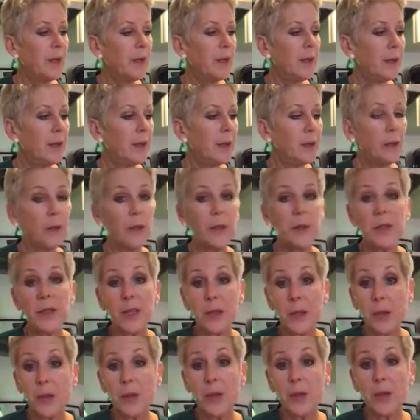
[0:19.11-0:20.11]
There are
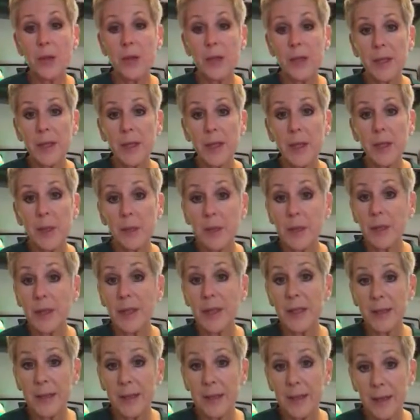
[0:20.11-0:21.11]
10 oils that come in
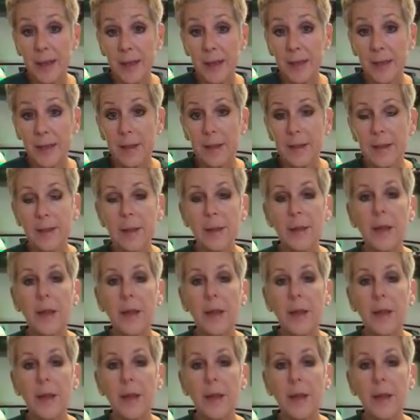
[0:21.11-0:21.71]
this set,